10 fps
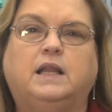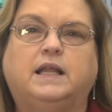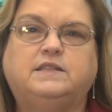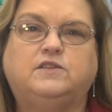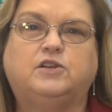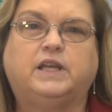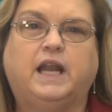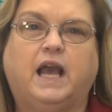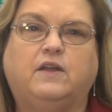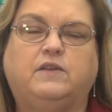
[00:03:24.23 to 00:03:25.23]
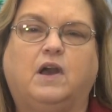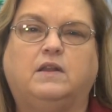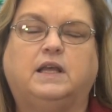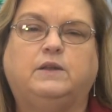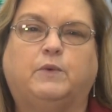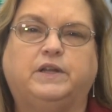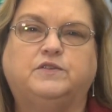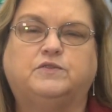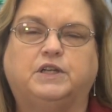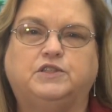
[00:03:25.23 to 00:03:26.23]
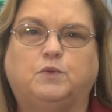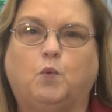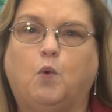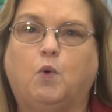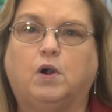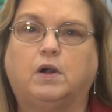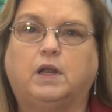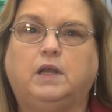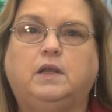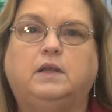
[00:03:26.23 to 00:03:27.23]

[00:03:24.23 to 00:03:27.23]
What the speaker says: Let's look at how the online registration will work.